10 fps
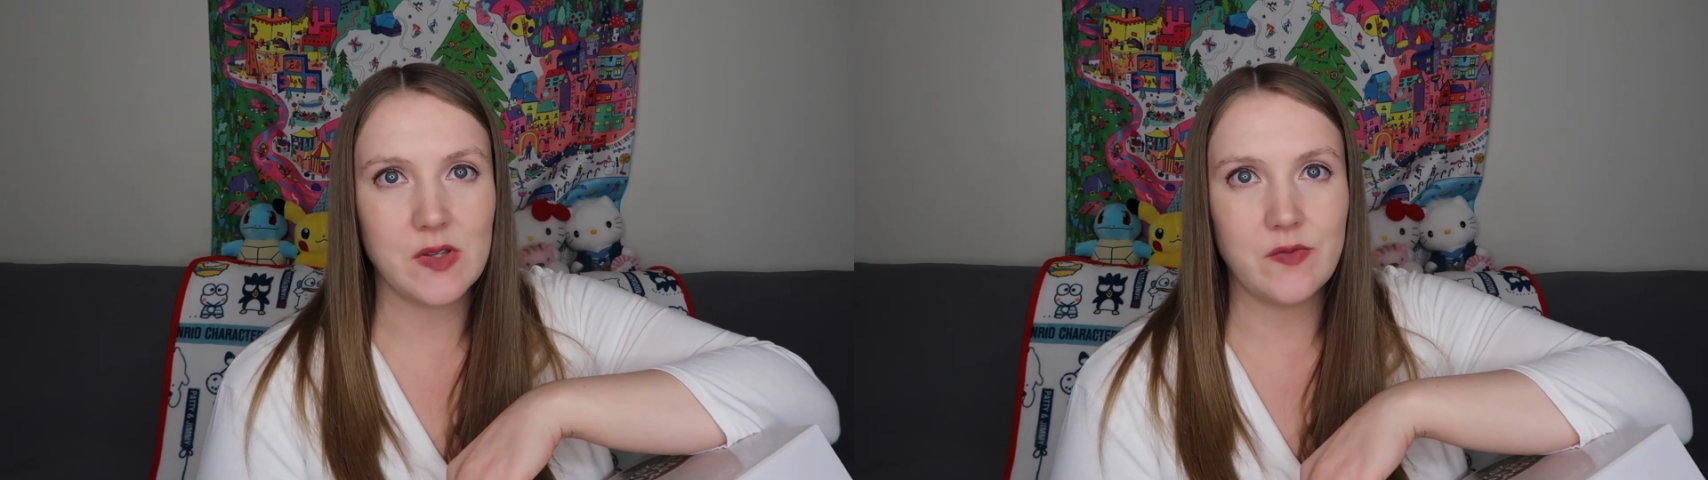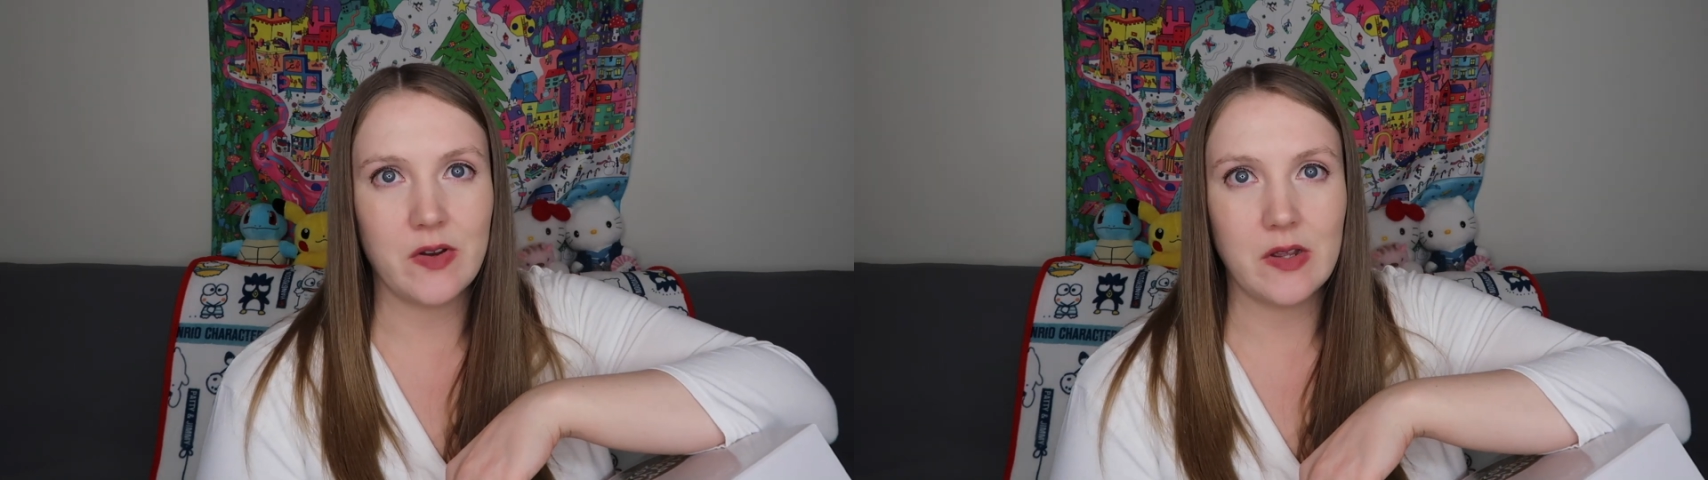
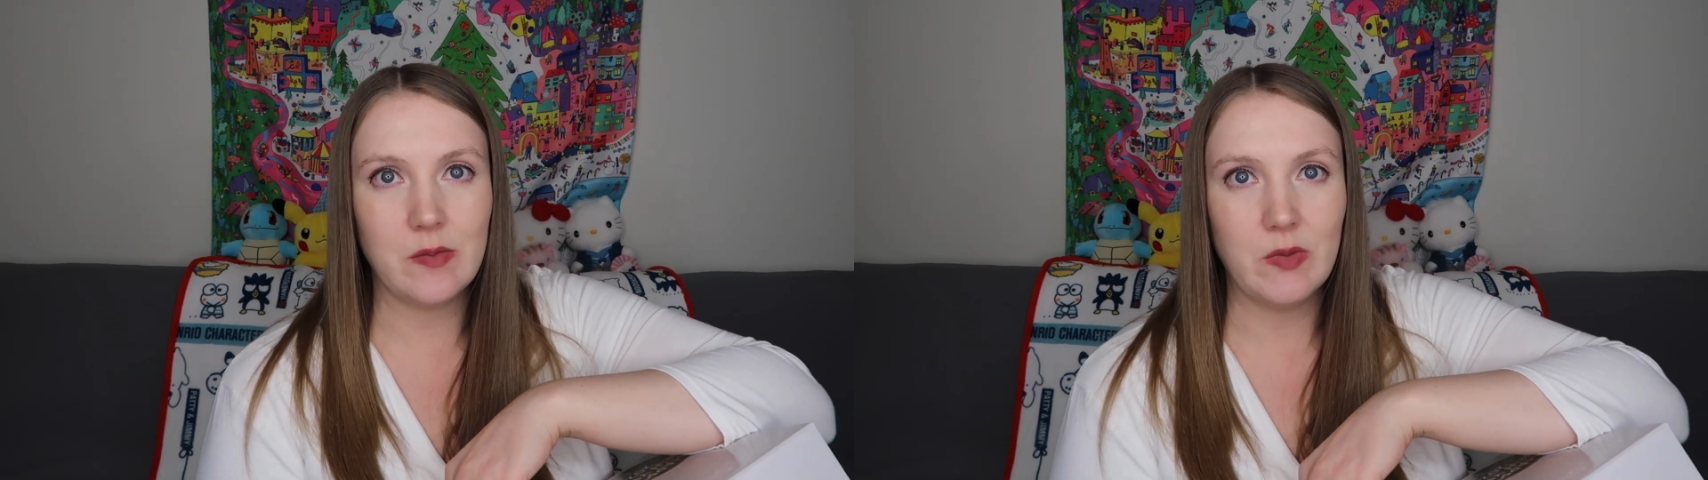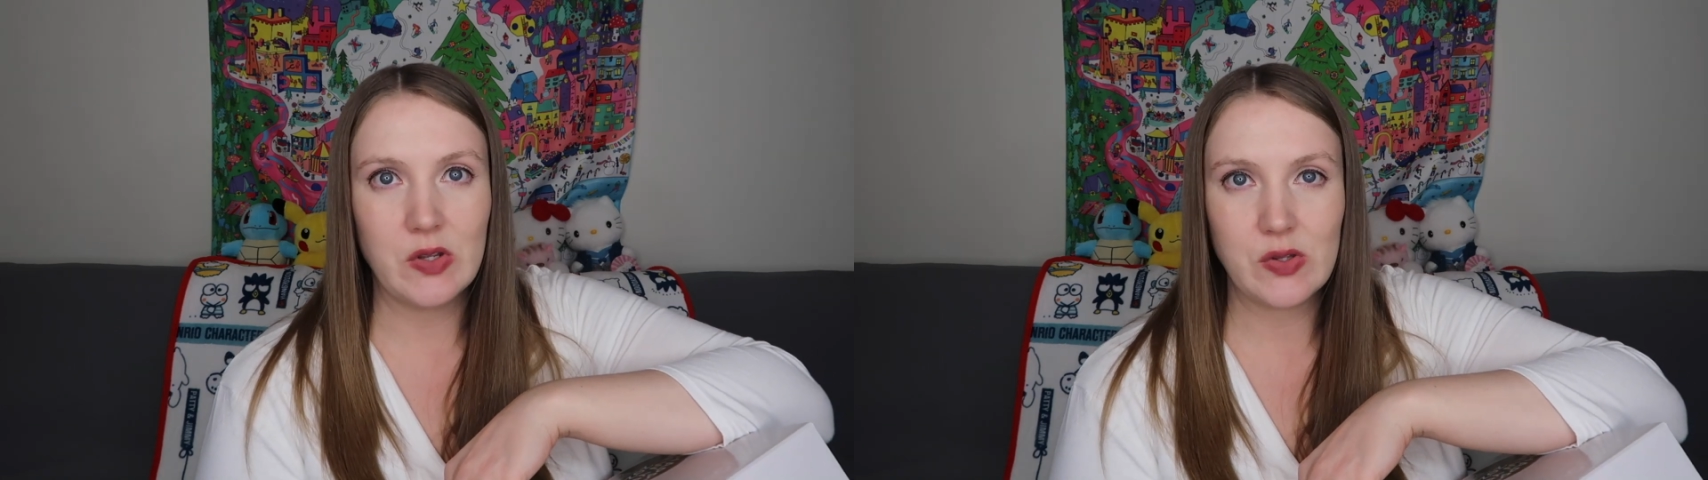was
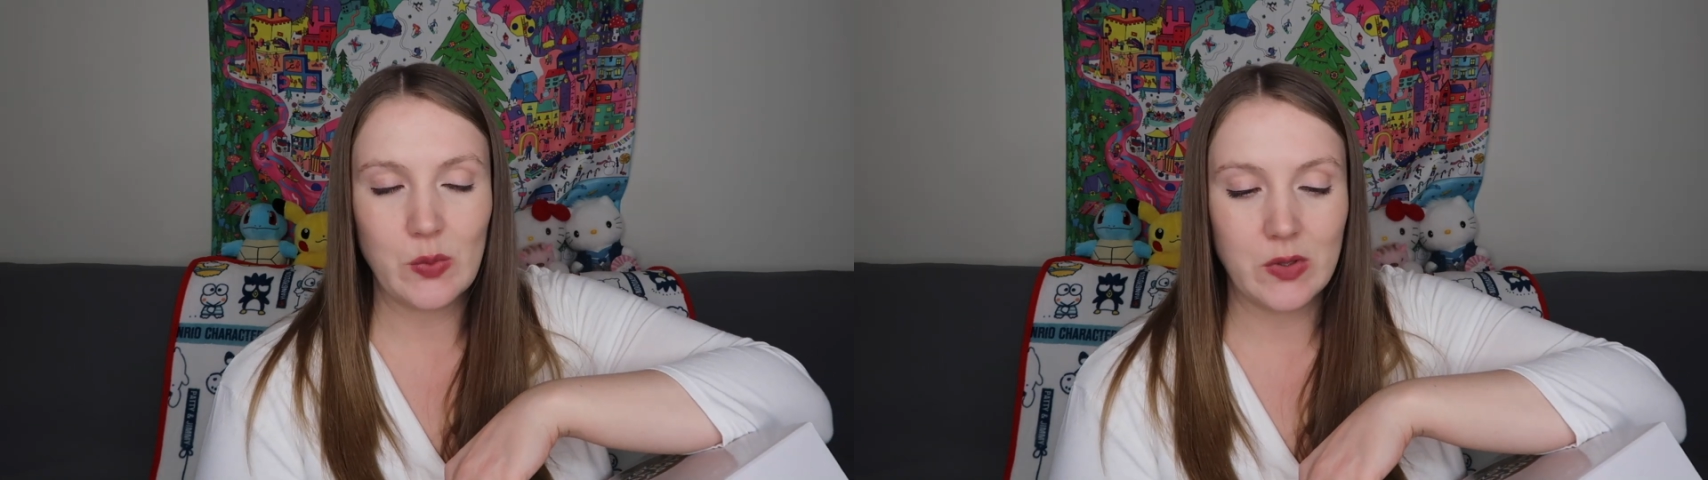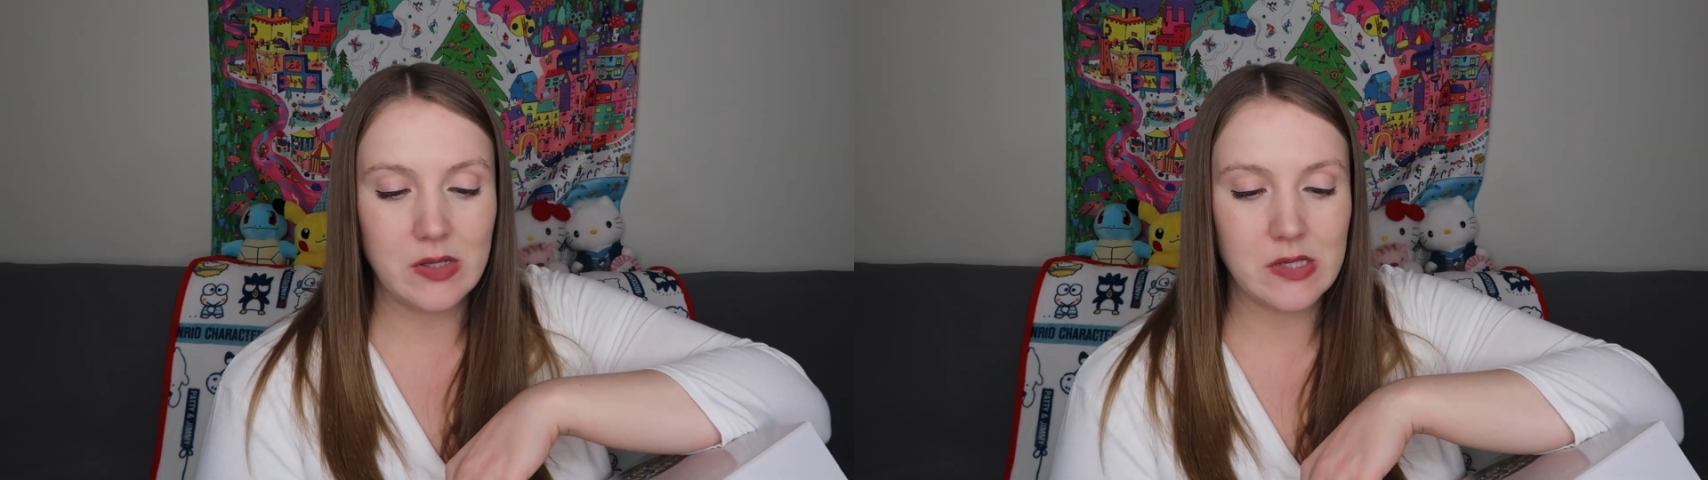very
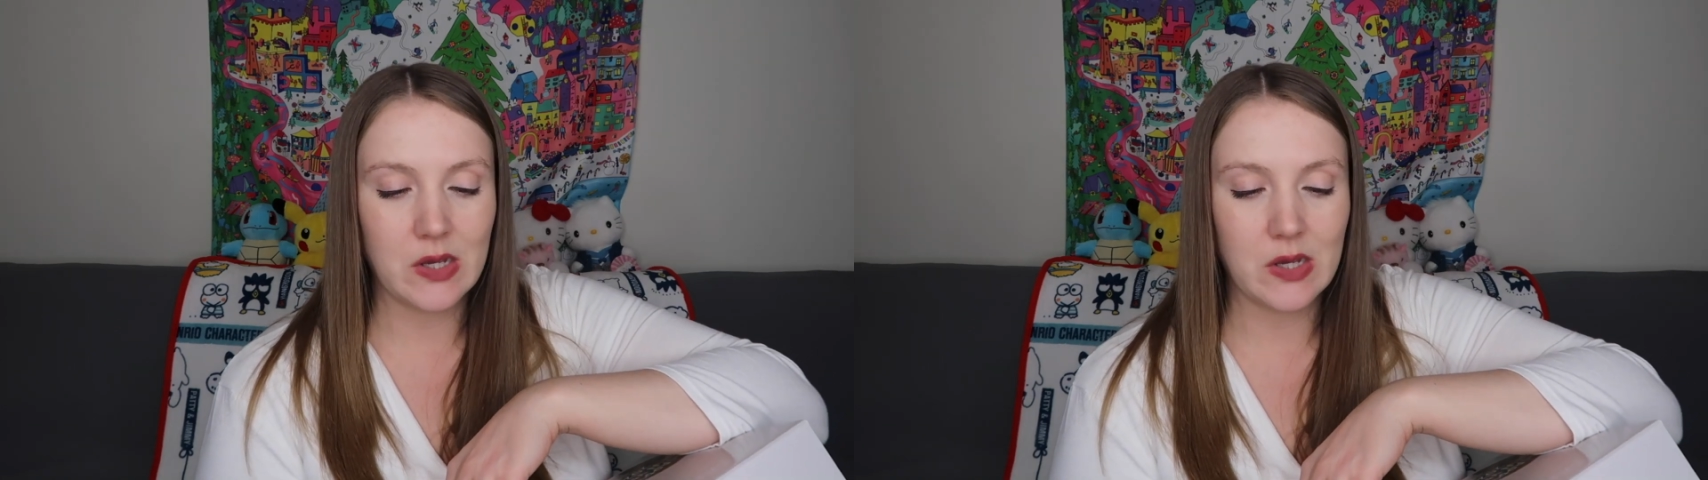minuscule.